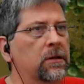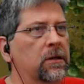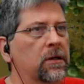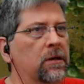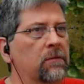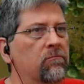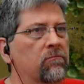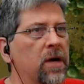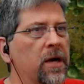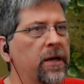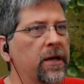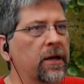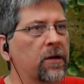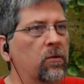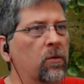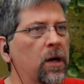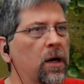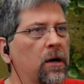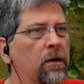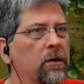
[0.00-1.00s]
Medic.
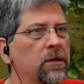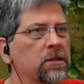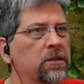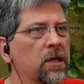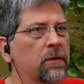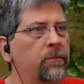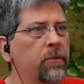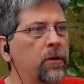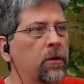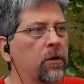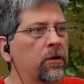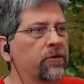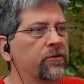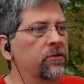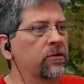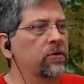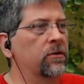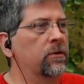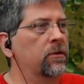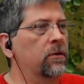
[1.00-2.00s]
Wow, he's got balls.
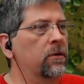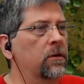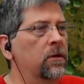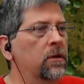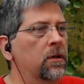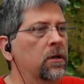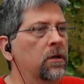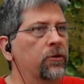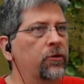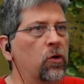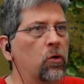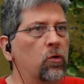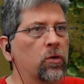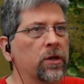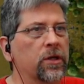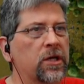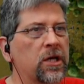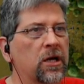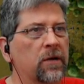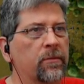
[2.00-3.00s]
Don't
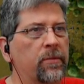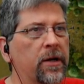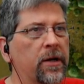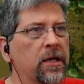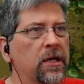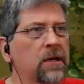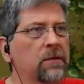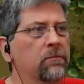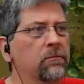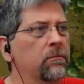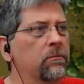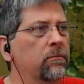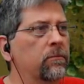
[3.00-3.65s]
really care about him.